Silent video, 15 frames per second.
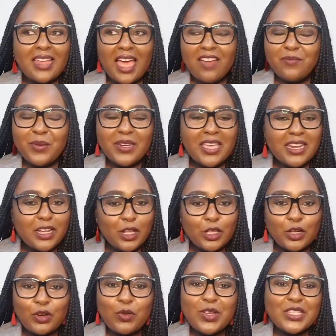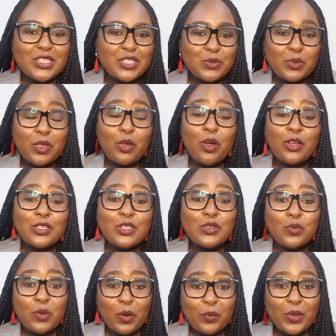I've been getting a lot of questions with regards
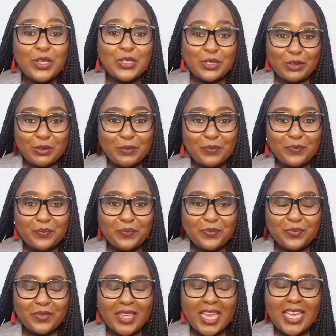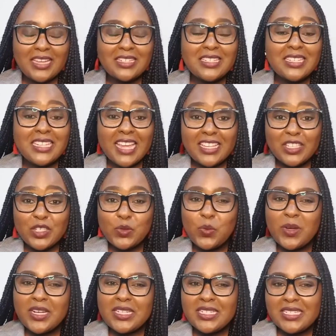to what we do, and today I just
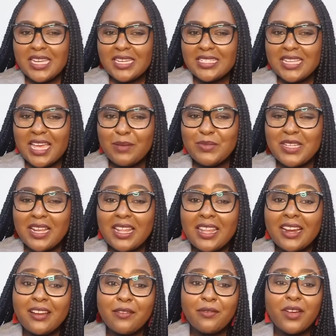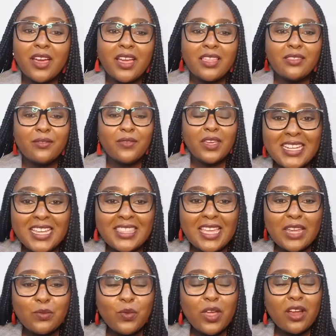wanted to take time to clarify the fact
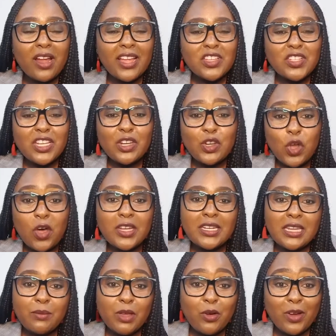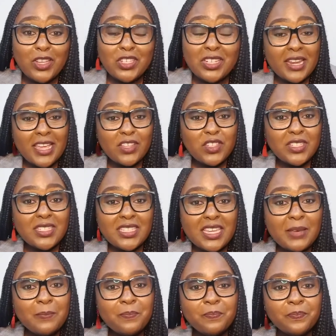that we're actually not an immigration
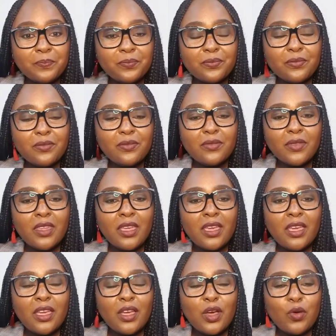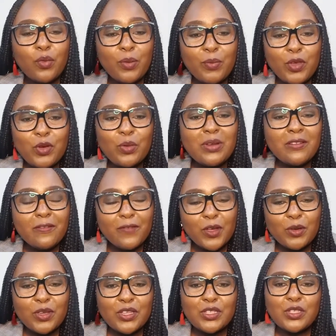agency. We purely
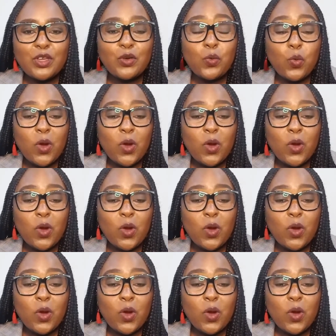focus on